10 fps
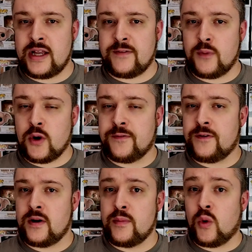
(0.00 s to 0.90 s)

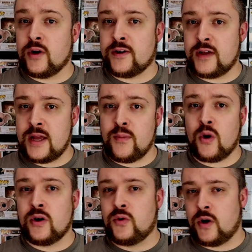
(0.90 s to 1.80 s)

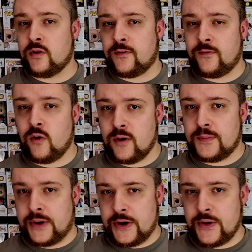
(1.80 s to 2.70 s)
more growth for
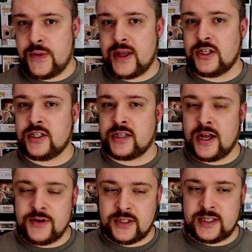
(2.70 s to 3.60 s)
Po and just
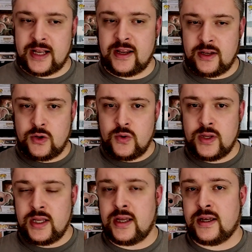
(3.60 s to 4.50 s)
understanding who
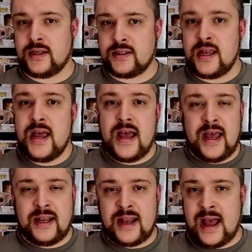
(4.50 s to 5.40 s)
he is
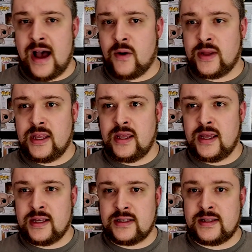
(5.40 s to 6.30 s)
and how
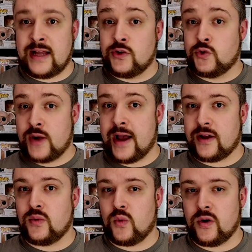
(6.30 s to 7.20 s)
he is that
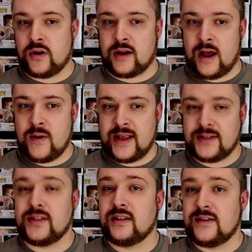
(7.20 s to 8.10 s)
dragon warrior and how he
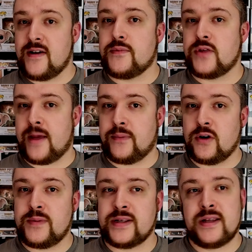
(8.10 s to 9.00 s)
has to live up to that
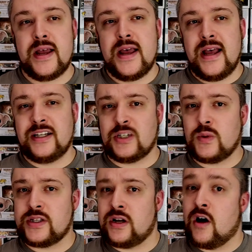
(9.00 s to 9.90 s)
purpose. It just
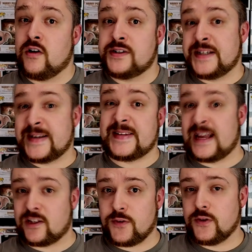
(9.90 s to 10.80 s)
wasn't all
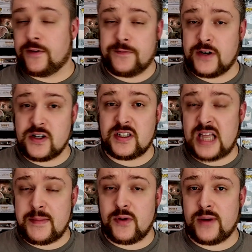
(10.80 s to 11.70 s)
successful the first
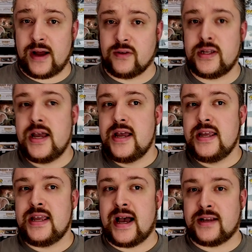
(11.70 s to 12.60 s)
time around.
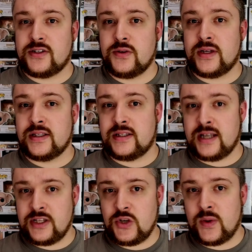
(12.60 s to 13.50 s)
He has to
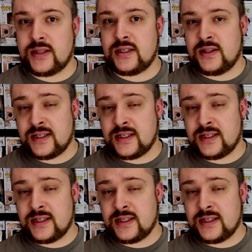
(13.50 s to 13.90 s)
continue it the